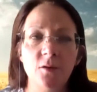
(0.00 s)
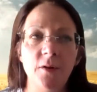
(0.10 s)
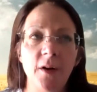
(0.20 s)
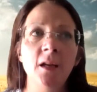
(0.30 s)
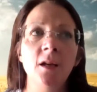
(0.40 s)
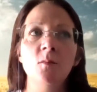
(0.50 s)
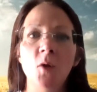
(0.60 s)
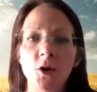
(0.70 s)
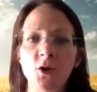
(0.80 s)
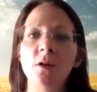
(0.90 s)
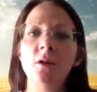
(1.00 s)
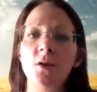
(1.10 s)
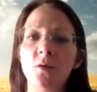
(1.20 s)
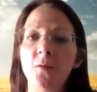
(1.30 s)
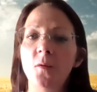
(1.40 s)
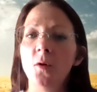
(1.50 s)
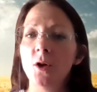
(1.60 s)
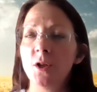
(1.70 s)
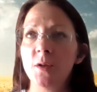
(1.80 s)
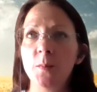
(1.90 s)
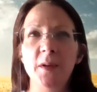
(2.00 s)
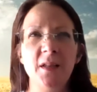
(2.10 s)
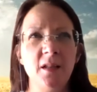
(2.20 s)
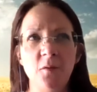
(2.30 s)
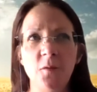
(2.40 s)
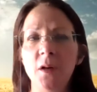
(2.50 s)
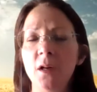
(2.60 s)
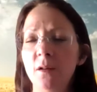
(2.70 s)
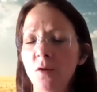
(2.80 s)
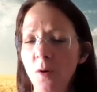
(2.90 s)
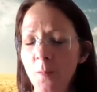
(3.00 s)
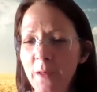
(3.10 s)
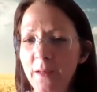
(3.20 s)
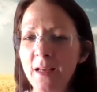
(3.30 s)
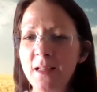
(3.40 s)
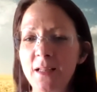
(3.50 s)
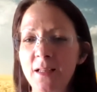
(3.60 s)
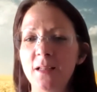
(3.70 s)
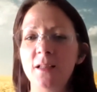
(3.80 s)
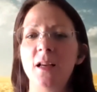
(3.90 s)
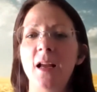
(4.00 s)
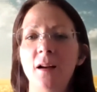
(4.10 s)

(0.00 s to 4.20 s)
training modules for specific competencies